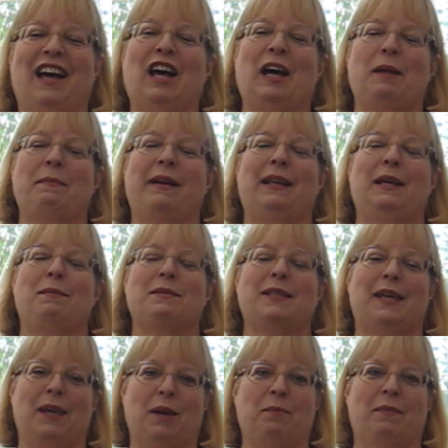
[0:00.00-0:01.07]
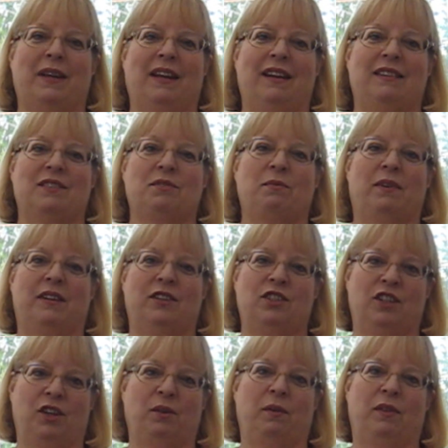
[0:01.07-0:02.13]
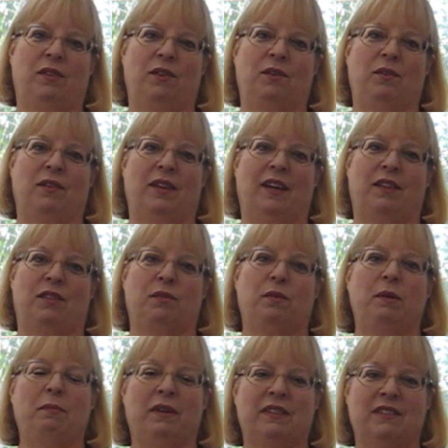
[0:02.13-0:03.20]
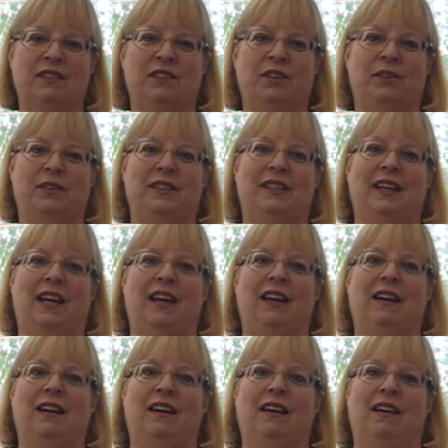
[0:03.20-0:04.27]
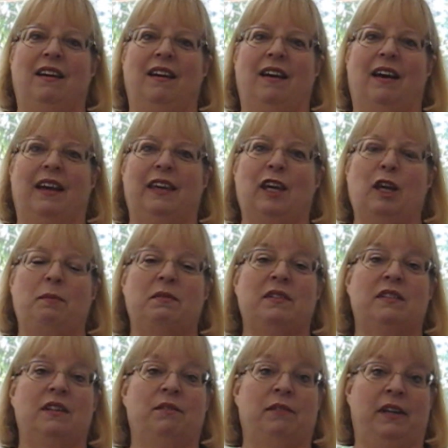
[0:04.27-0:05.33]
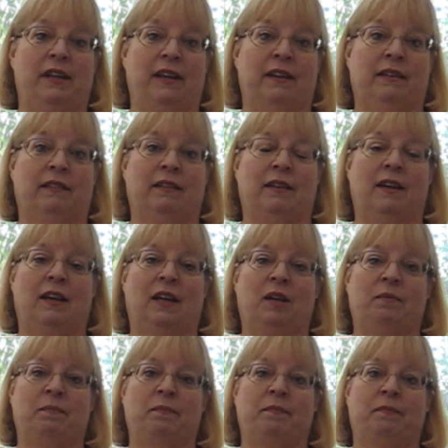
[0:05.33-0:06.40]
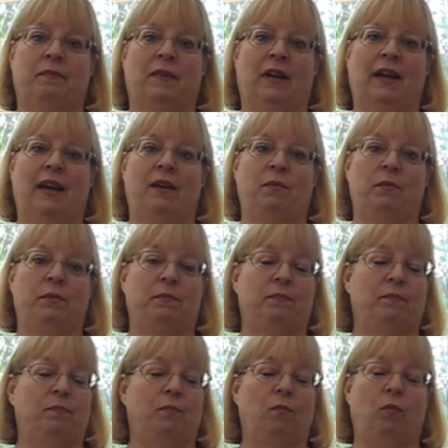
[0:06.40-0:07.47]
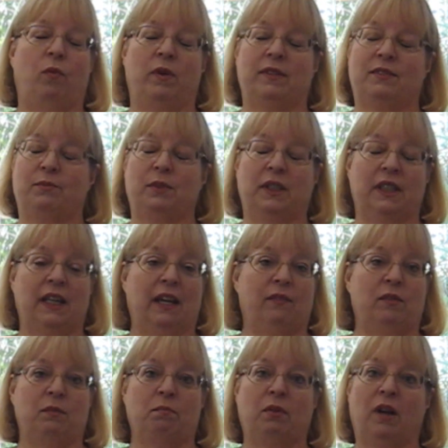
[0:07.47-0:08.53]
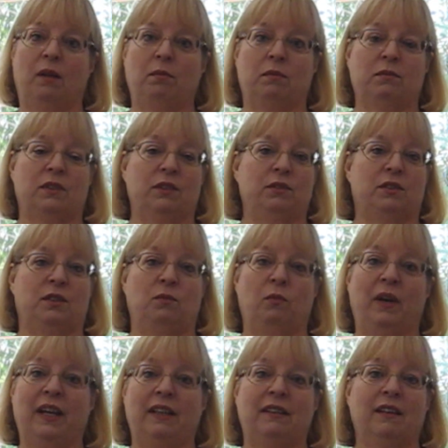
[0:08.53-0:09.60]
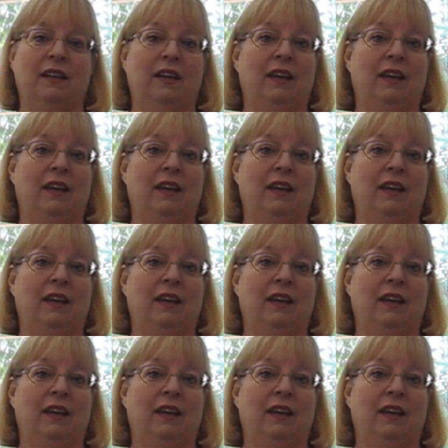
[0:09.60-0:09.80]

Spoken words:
Hi, my name's Kim, and I just want to share with you that 3 months ago today, I came to see Rena. I was really having problems losing weight